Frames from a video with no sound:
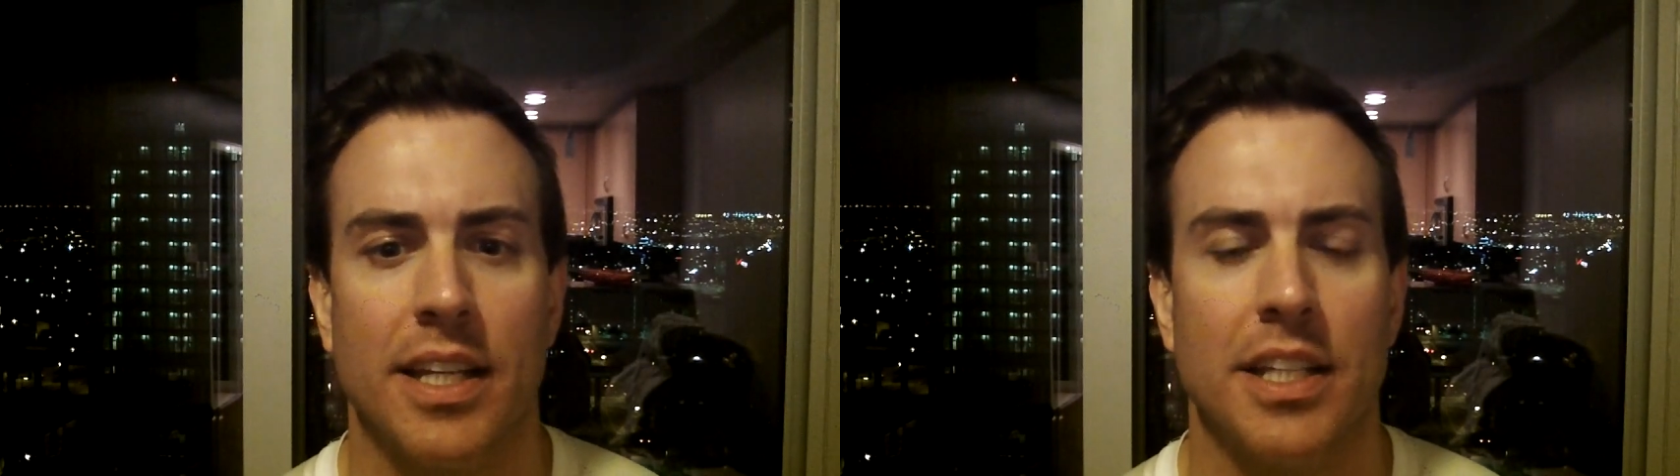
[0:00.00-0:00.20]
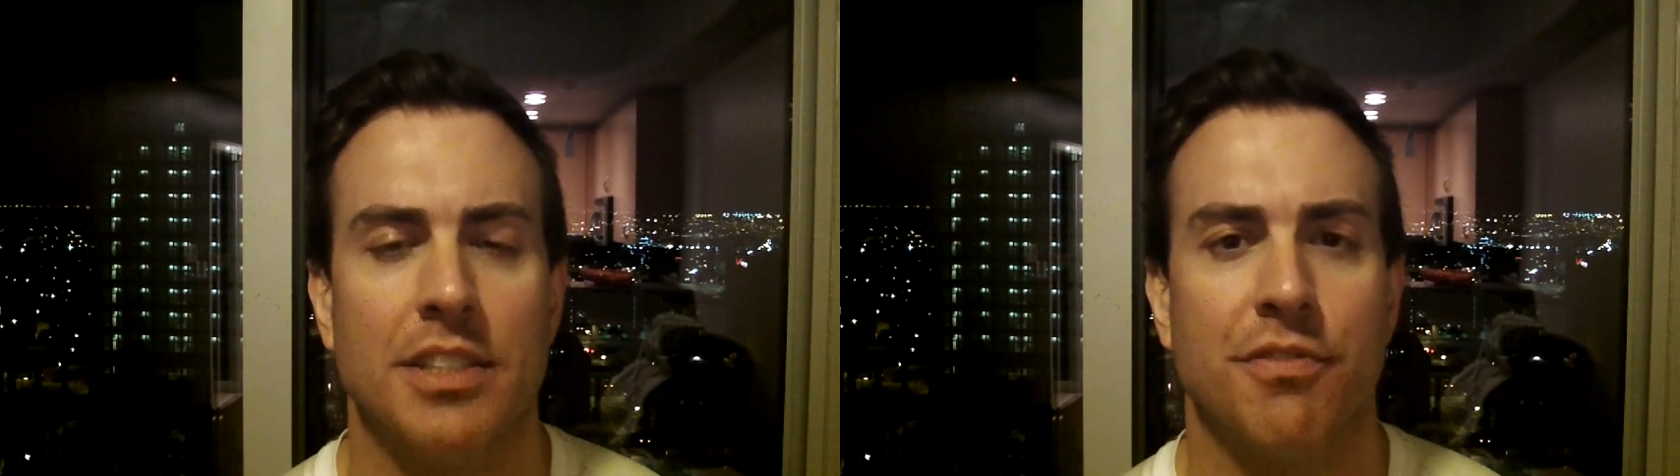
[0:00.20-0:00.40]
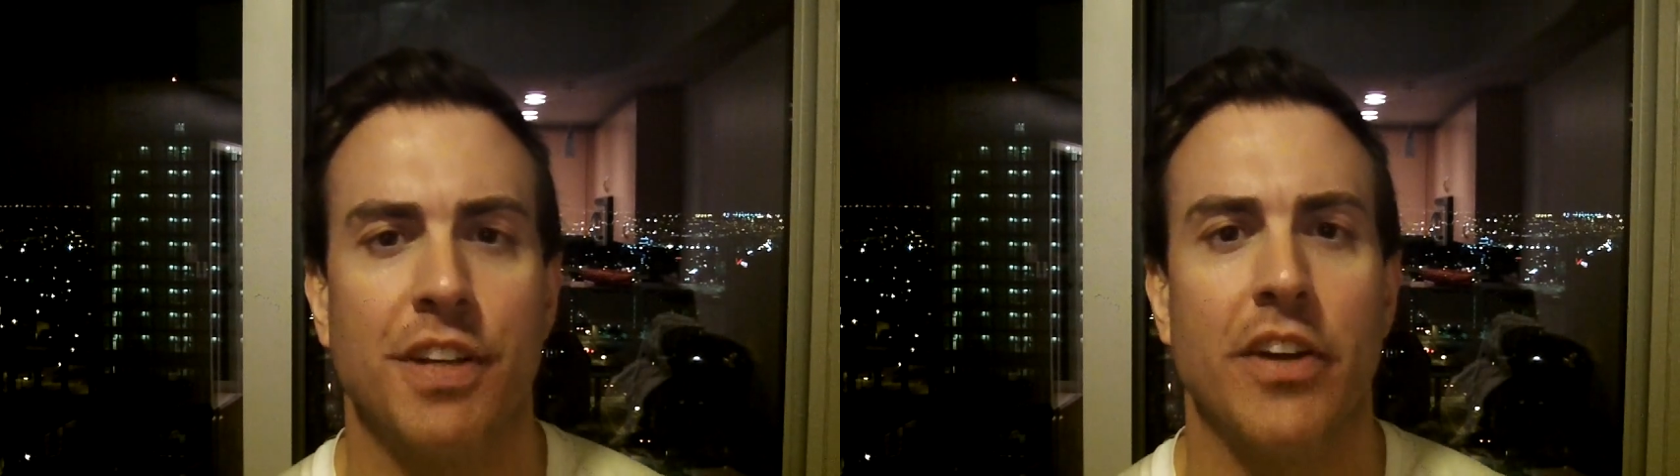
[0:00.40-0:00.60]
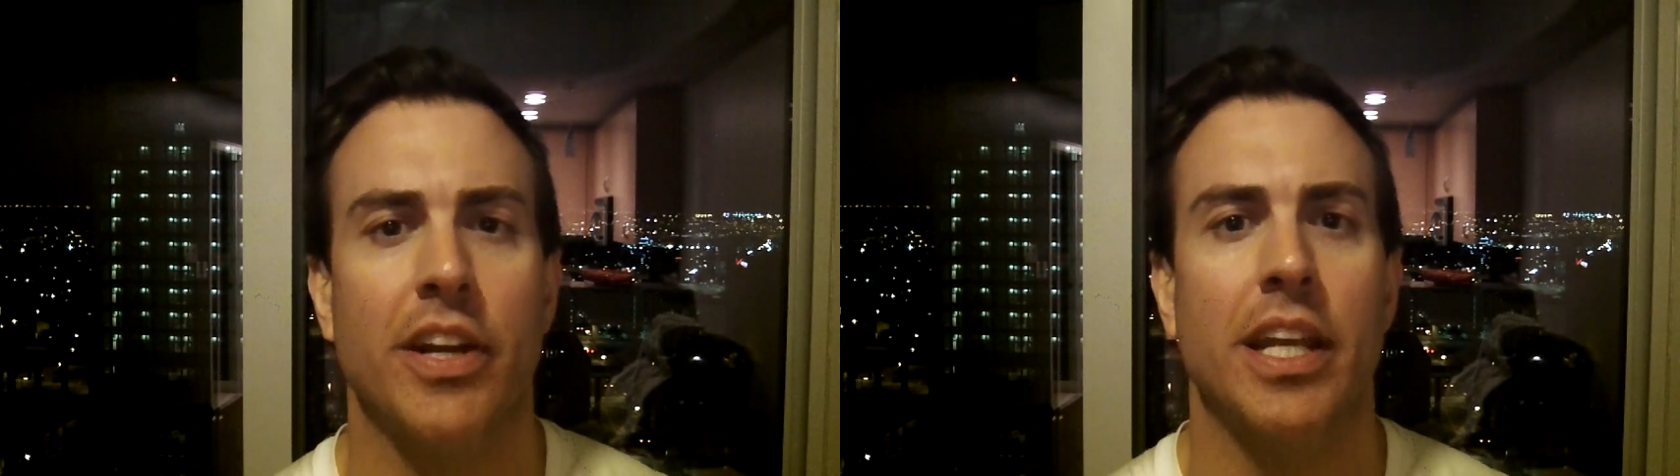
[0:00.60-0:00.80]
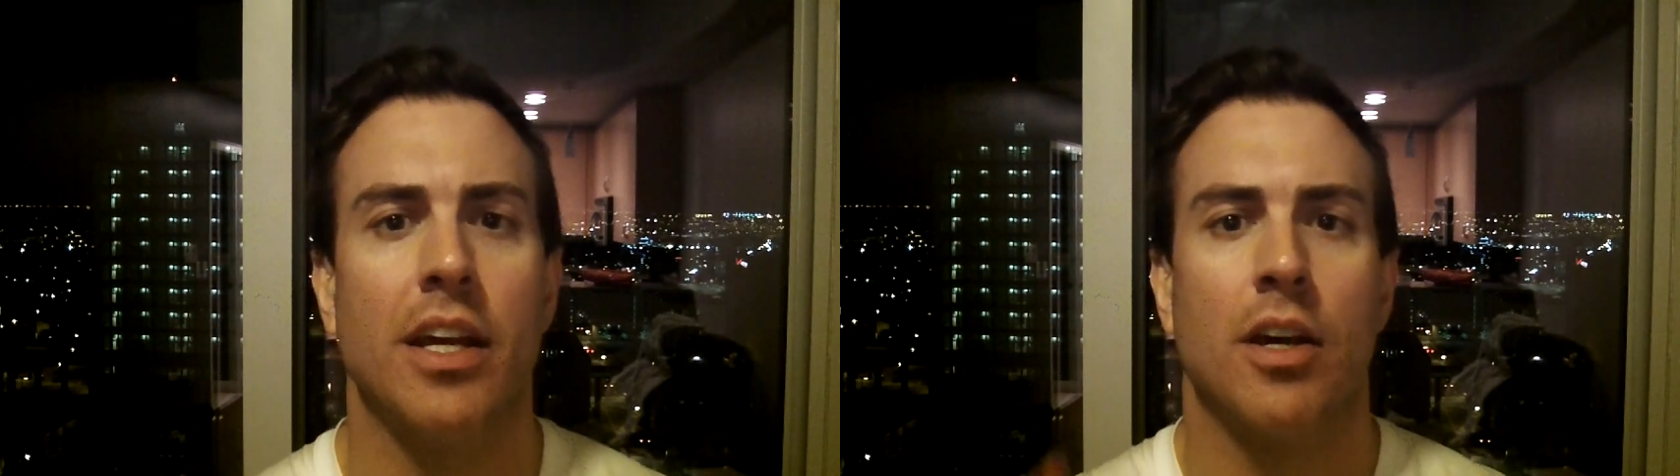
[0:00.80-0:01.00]
is
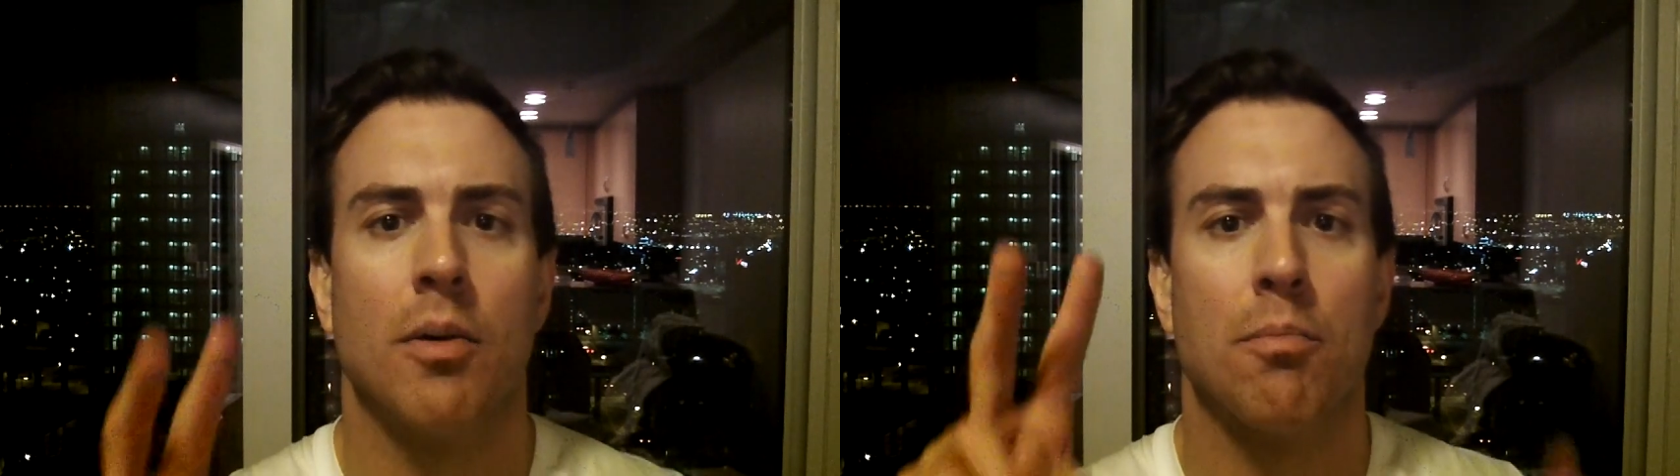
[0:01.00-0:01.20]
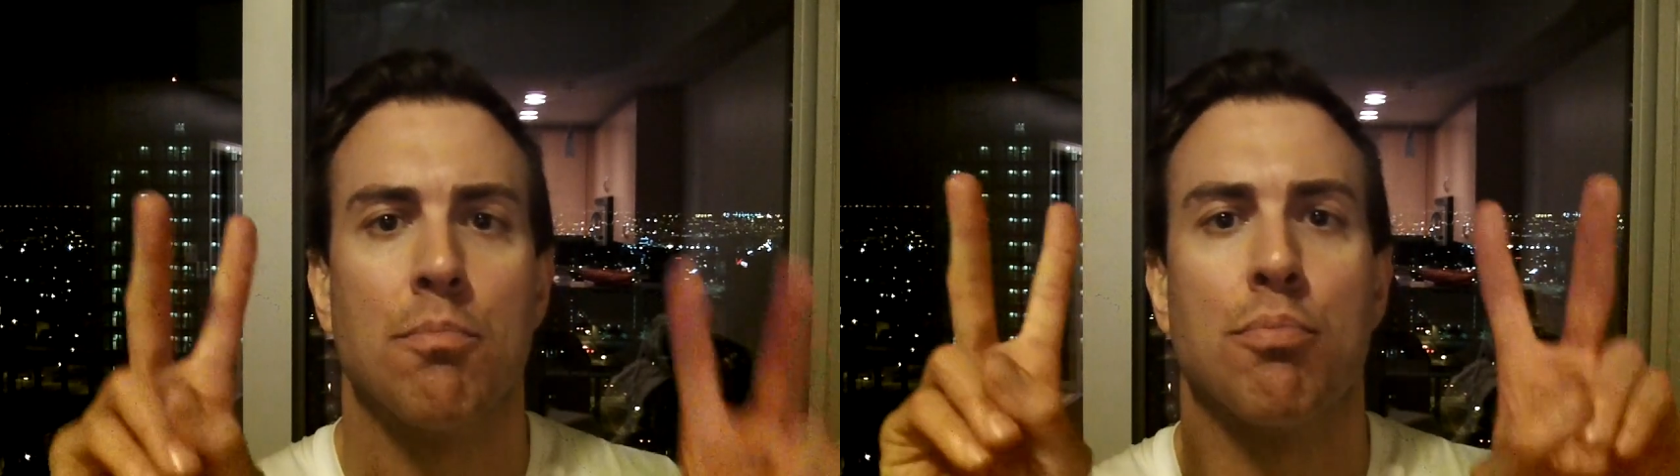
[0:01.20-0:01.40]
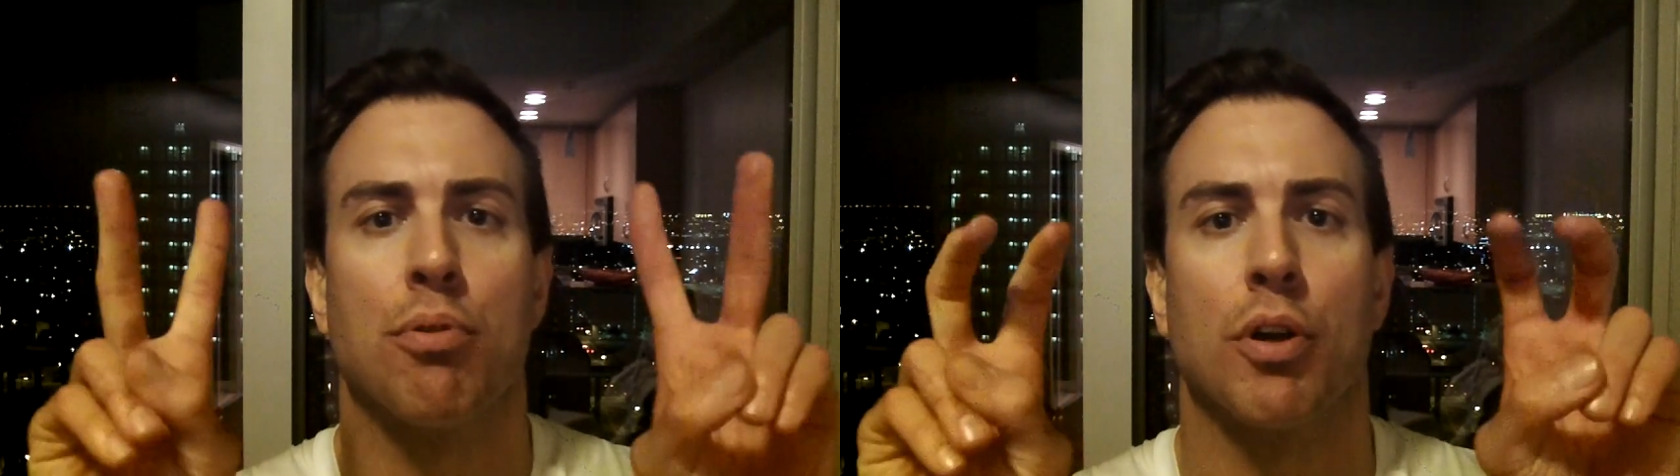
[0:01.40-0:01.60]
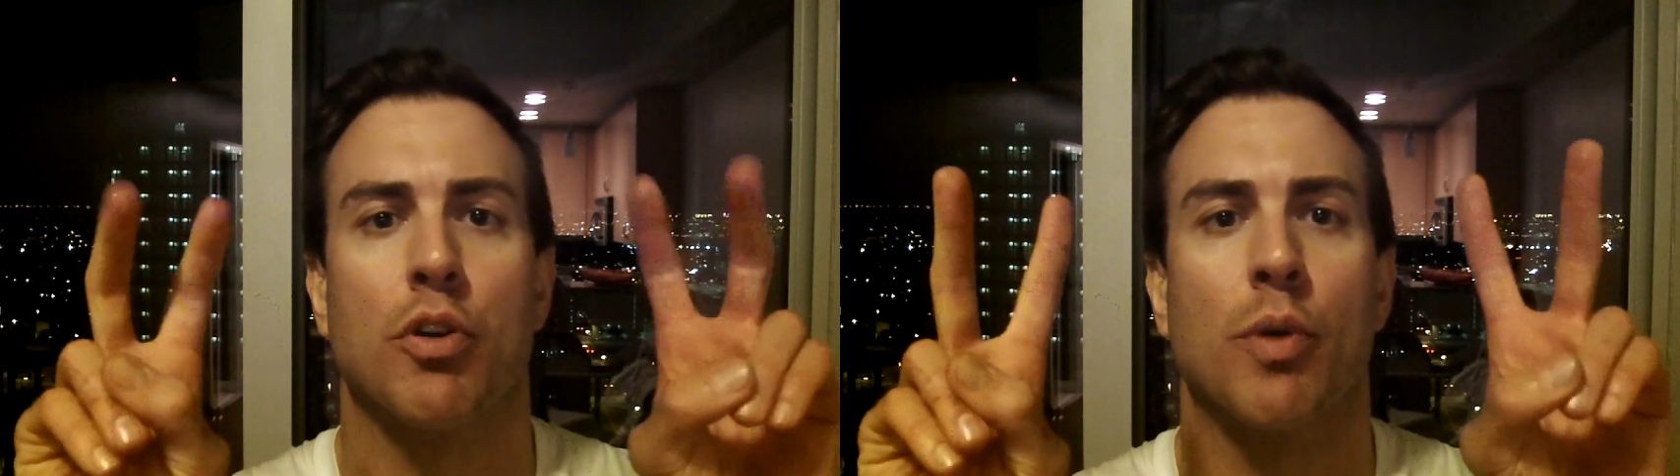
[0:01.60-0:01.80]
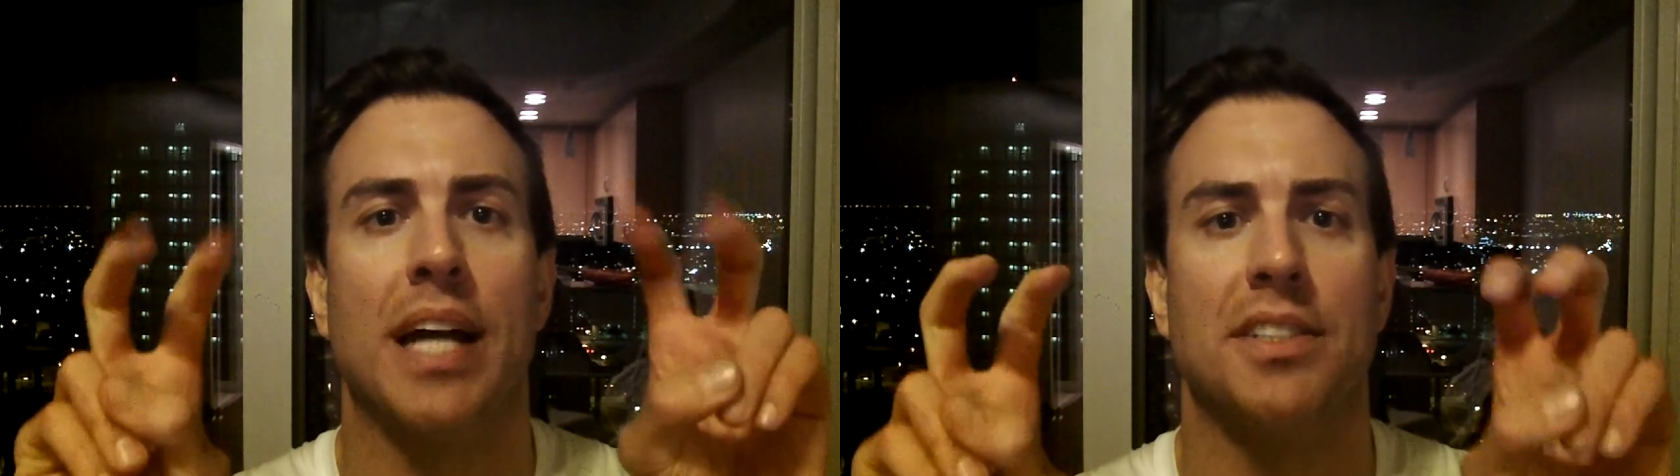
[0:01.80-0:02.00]
very
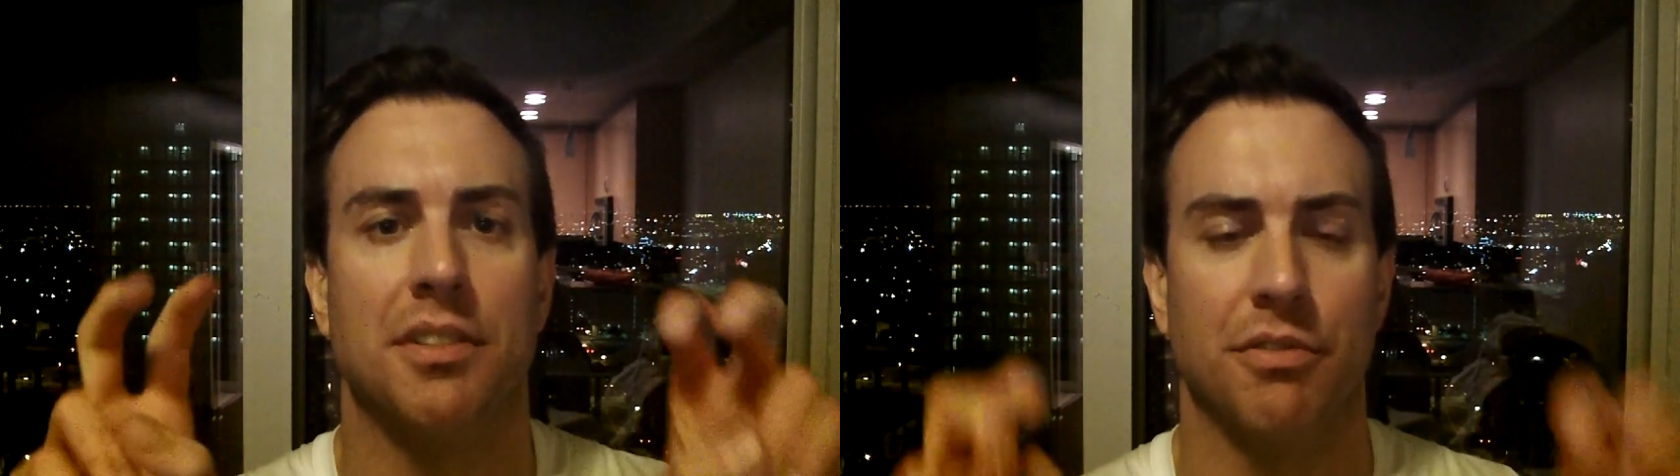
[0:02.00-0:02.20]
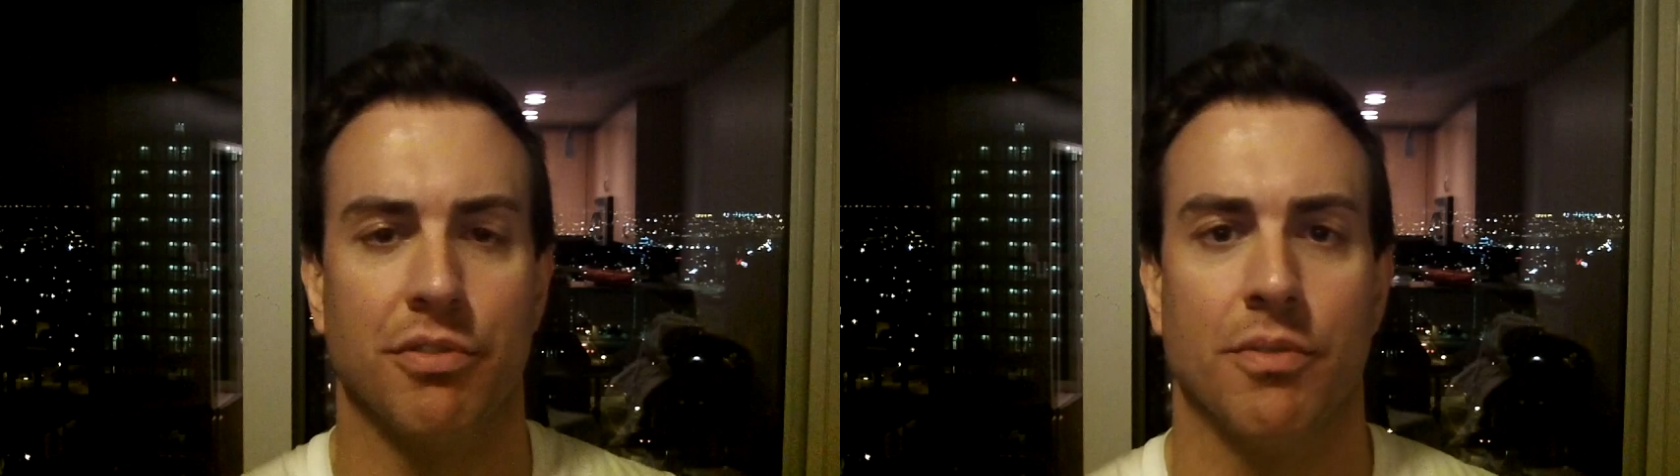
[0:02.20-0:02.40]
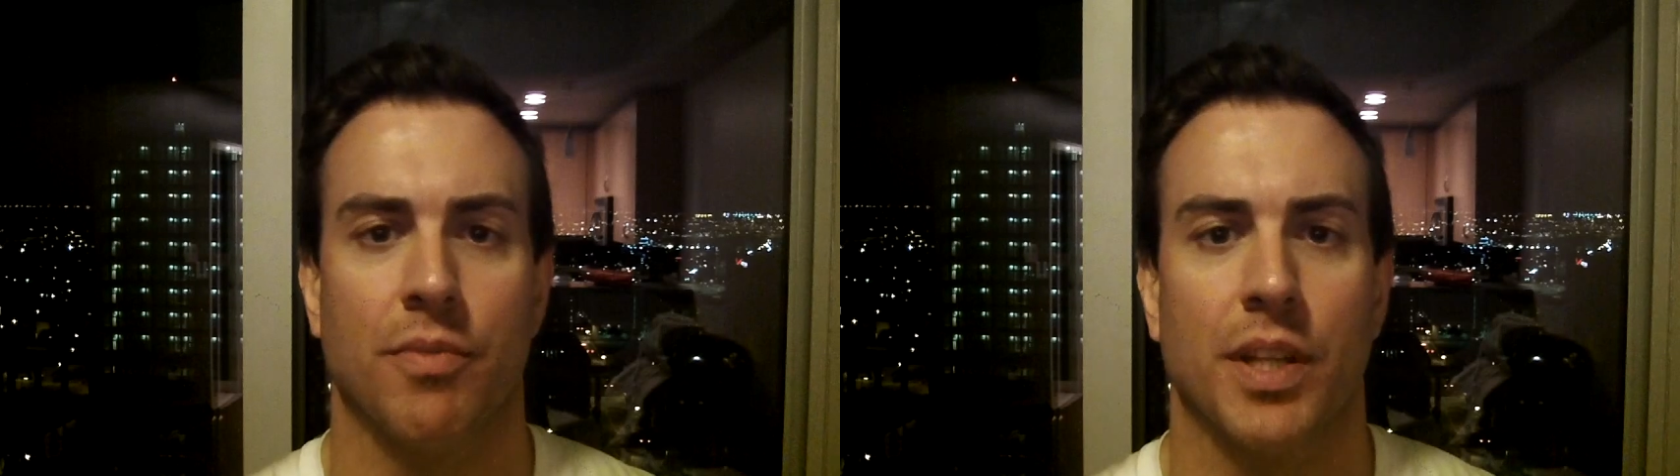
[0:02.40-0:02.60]
progressive.